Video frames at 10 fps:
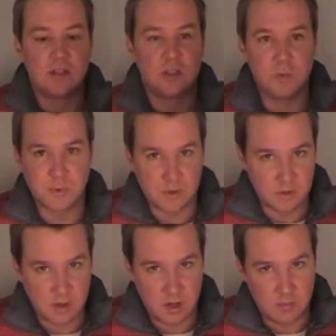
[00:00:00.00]

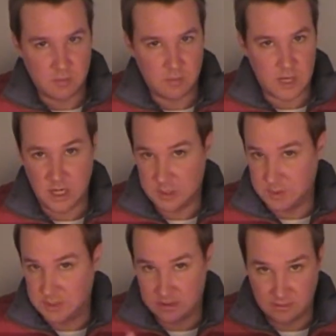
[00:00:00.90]
super
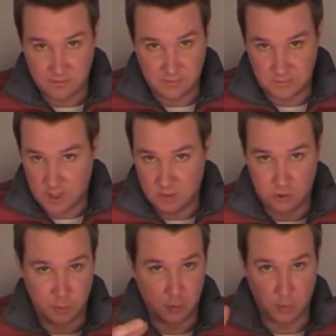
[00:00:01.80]
inexpensive and
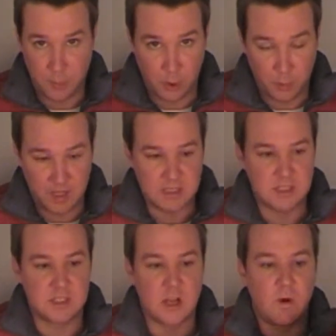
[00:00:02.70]
super repurposed.
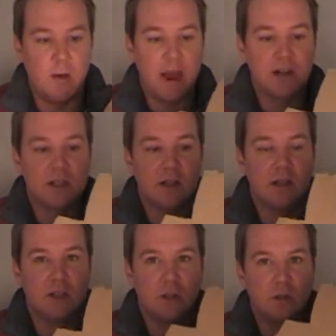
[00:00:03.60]
So I'm actually
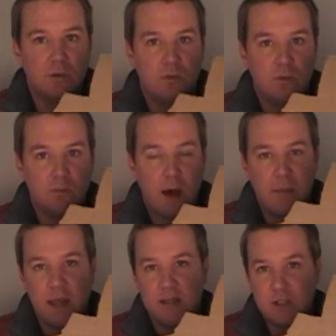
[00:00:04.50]
going to do my
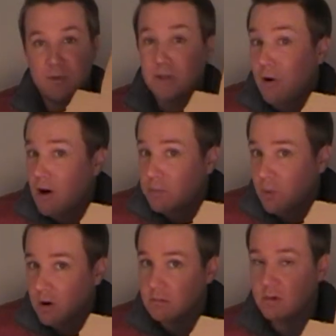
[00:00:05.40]
base to be the
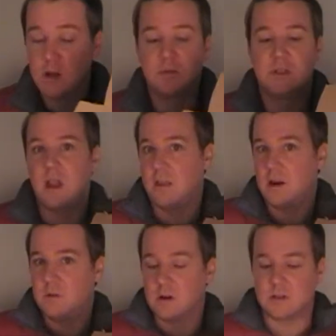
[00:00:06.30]
cardboard, and we'll see how
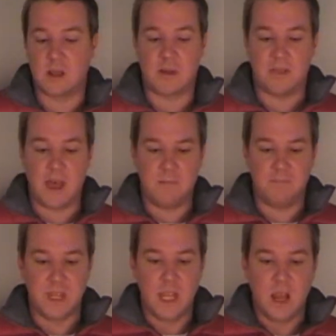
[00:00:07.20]
that works. How about that?
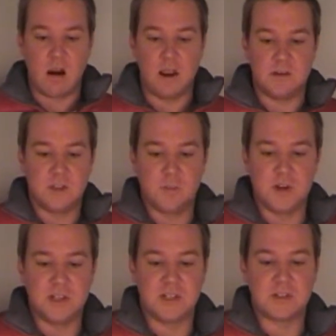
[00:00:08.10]
All right, super
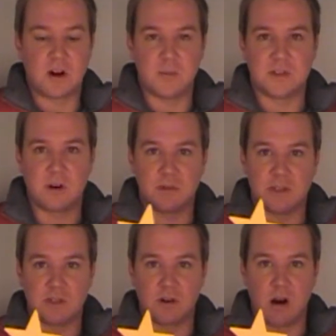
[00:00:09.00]
easy to start. I'm going to start with
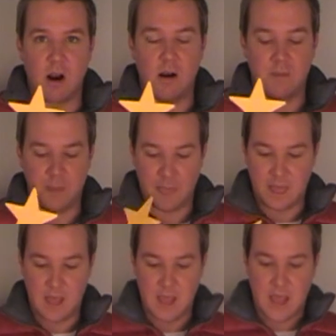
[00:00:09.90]
a star,
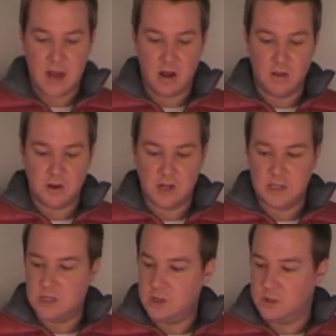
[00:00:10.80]
and all you're
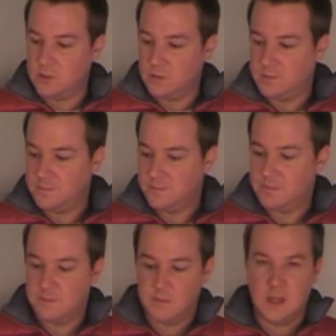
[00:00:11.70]
going to do,
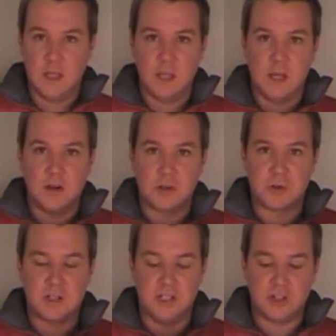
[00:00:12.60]
get your
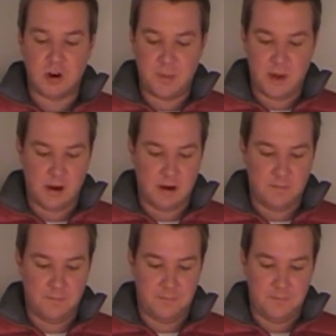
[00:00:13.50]
trusty Sharpie here,